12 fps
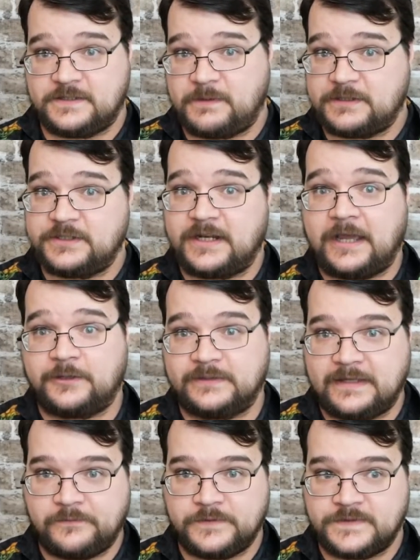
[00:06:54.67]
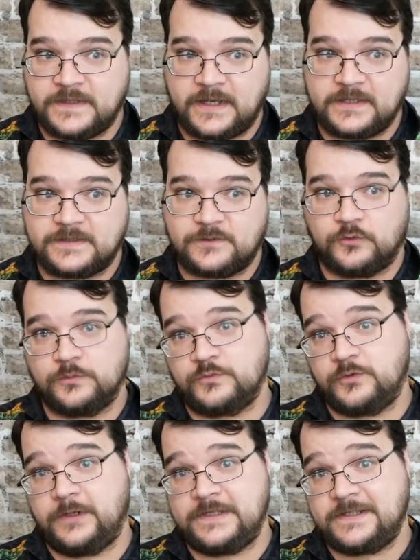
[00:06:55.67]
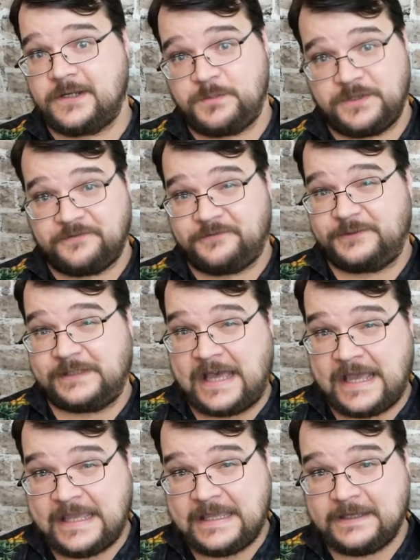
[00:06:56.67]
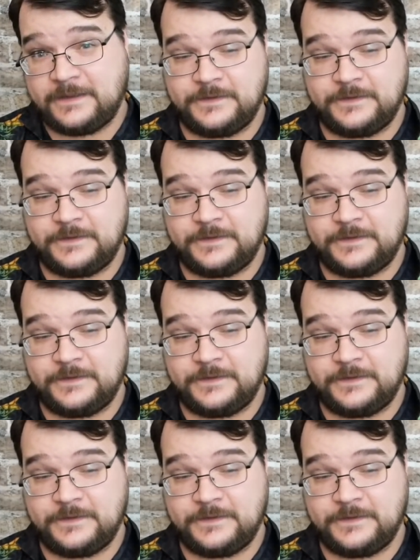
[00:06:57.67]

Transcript: especially at higher levels, that a Storm Druid is going to be flying,